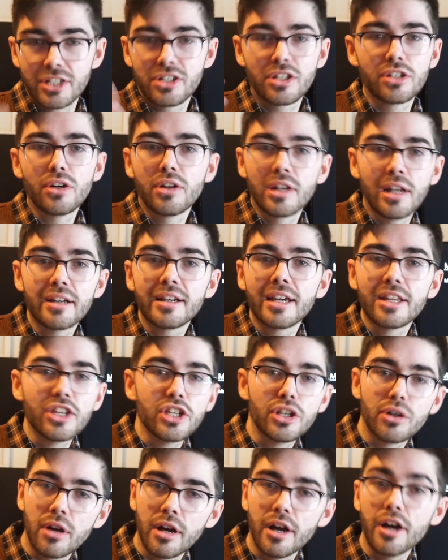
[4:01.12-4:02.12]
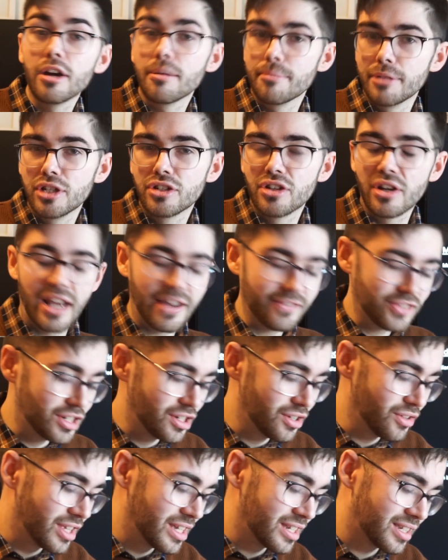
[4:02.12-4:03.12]
So you're lucky that you're at home and you don't have to
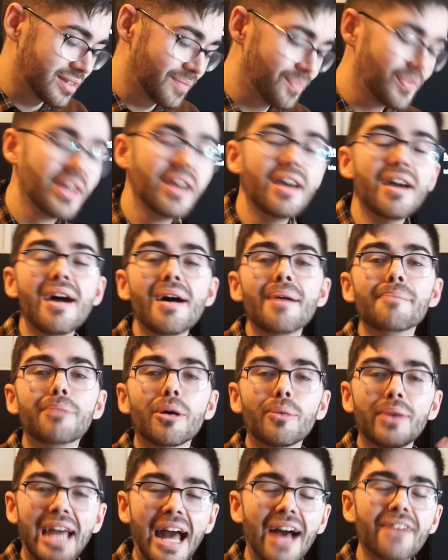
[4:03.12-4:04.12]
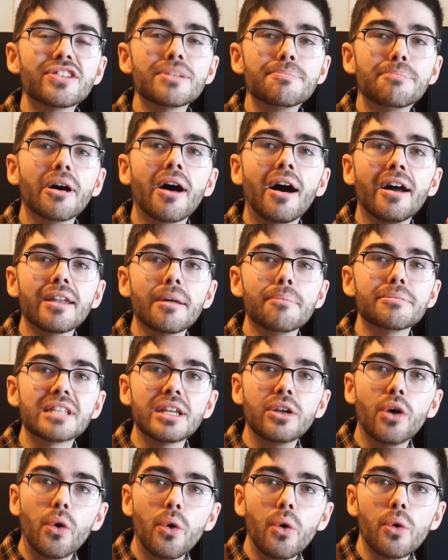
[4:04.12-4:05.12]
do this. But we have to put our numbers
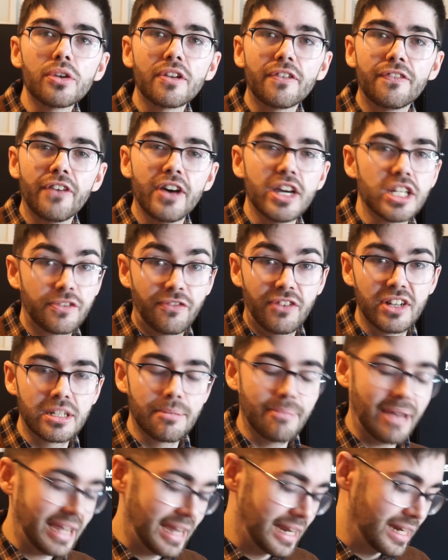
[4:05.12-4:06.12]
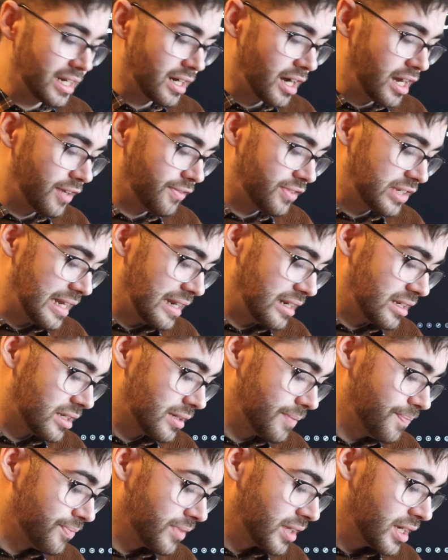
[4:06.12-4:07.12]
in order first for it to make any kind of
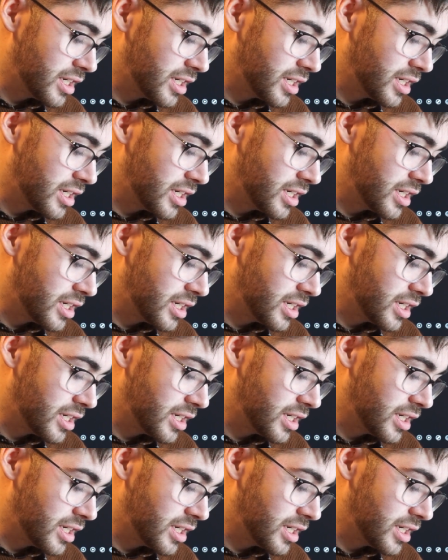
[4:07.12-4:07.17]
sense.